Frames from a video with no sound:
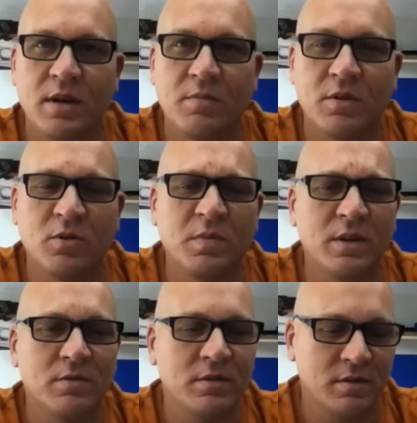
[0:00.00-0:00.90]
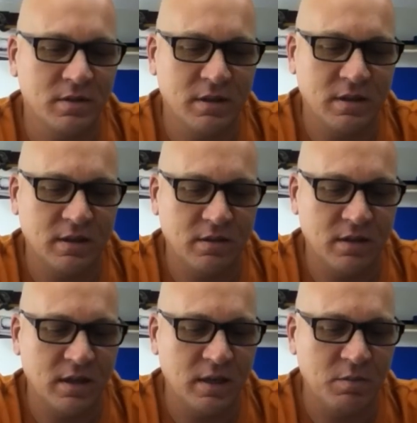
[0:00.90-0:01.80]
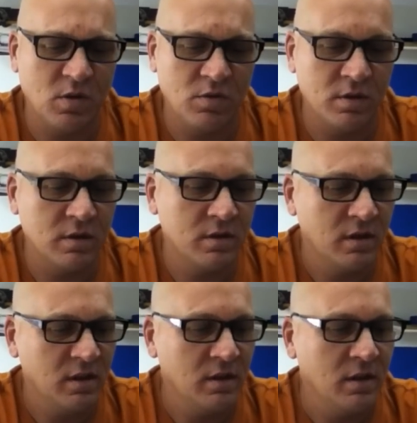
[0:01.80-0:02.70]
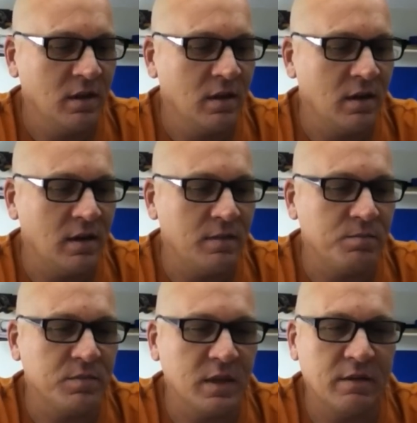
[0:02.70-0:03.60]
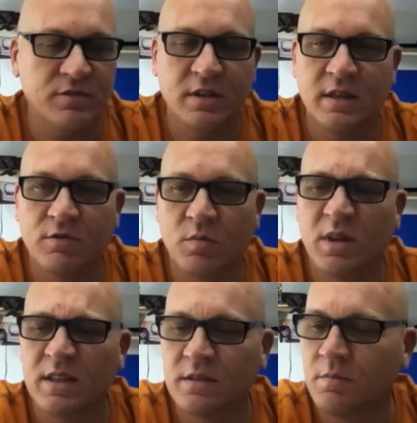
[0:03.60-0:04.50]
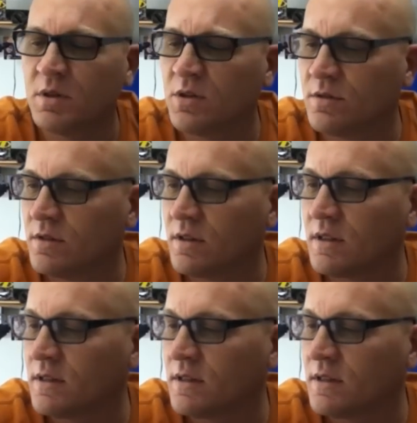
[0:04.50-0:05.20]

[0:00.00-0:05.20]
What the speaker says: it up a little bit and keep going. I've seen everybody's builds